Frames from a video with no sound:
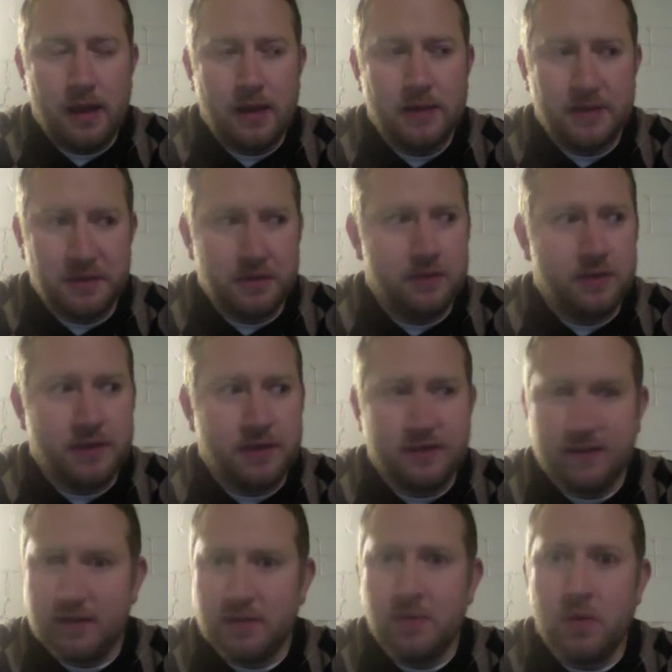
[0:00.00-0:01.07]
to do this
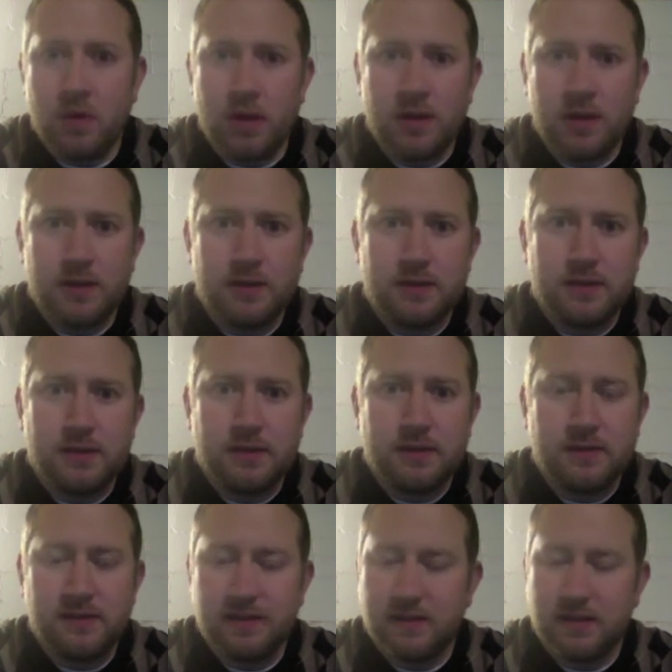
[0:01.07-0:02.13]
in the morning,
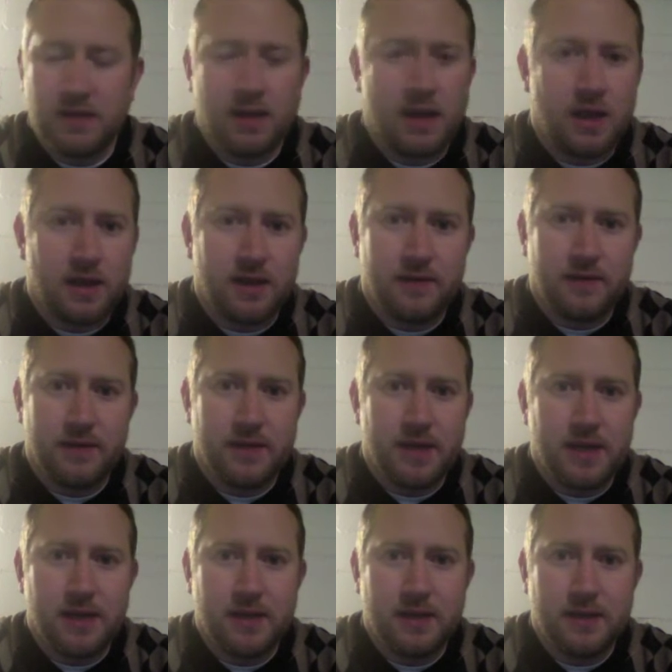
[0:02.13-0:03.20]
6 o'clock every
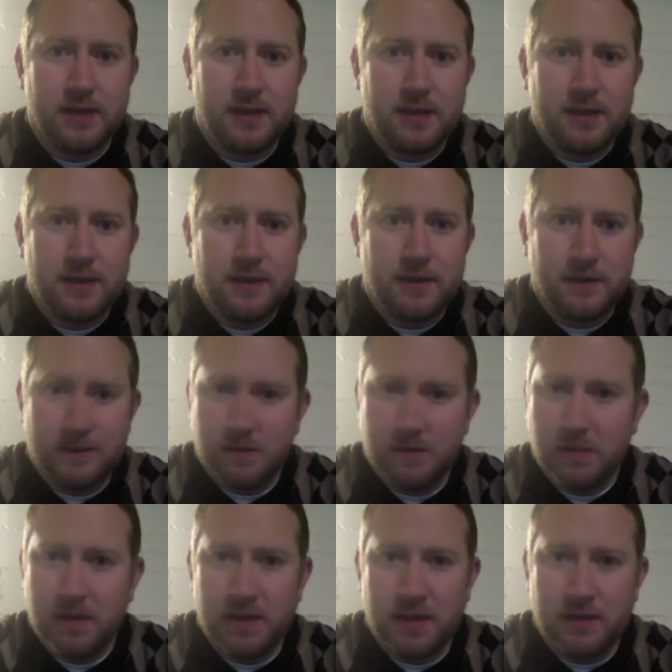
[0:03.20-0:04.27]
day, until my
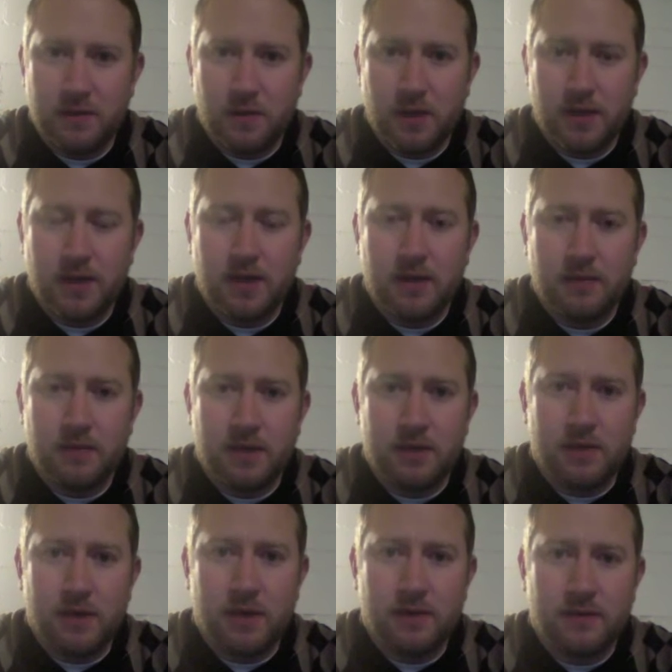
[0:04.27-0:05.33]
kids wake up and get
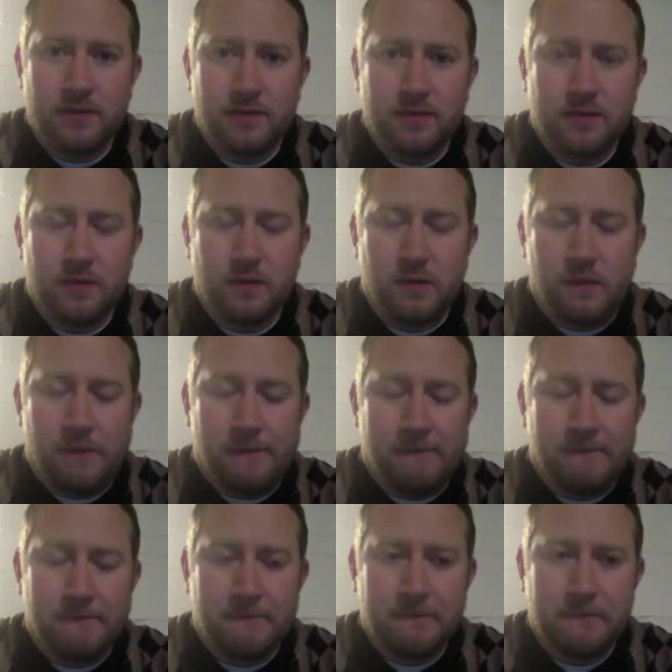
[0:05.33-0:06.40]
ready for school.
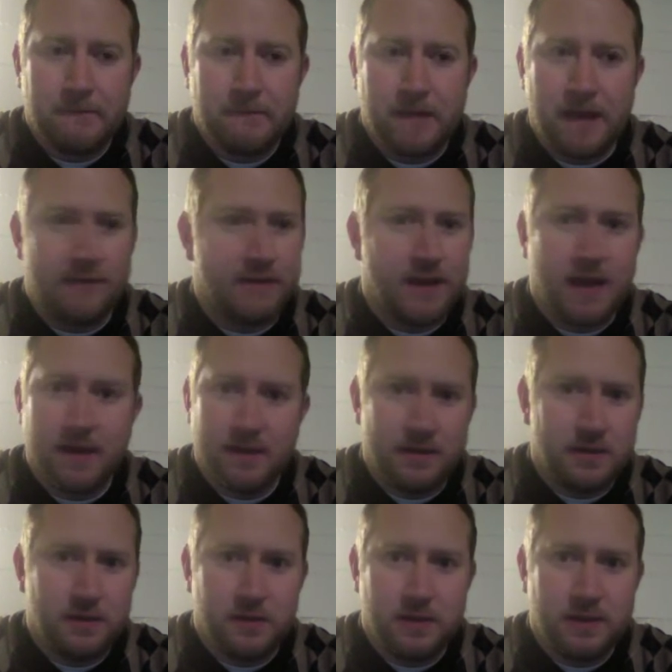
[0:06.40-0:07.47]
I've got to
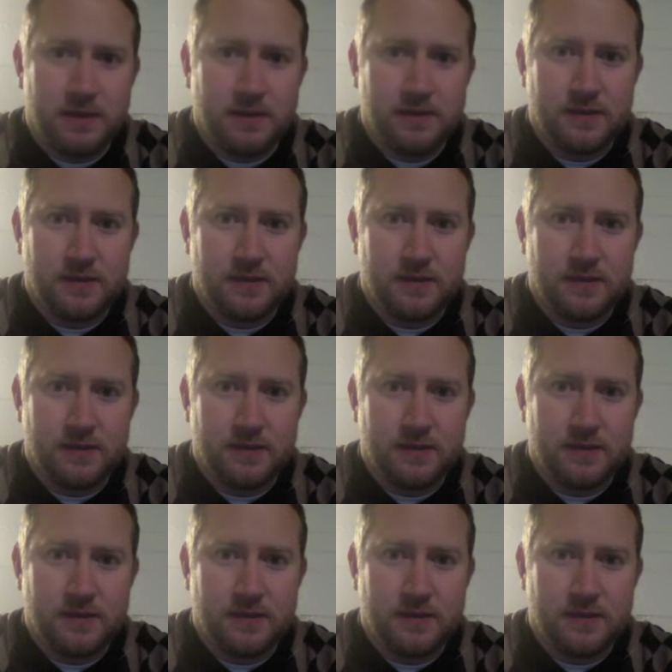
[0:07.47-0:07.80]
do this.